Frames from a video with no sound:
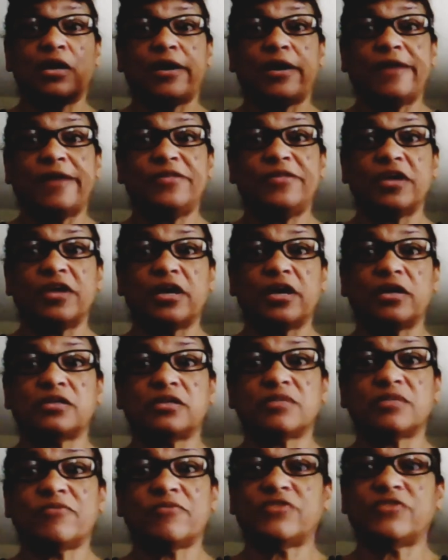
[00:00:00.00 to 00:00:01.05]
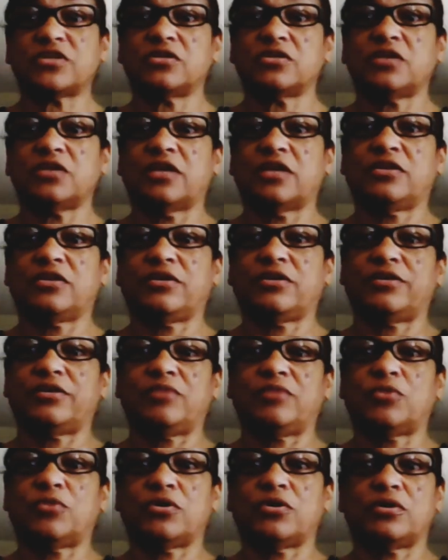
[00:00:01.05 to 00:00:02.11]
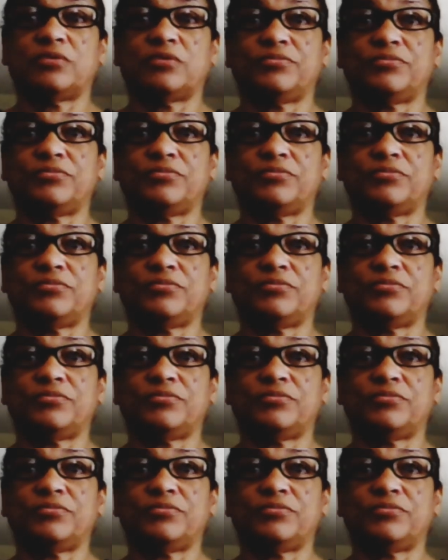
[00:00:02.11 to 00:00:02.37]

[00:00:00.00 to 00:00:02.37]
I think some of it's not there anymore.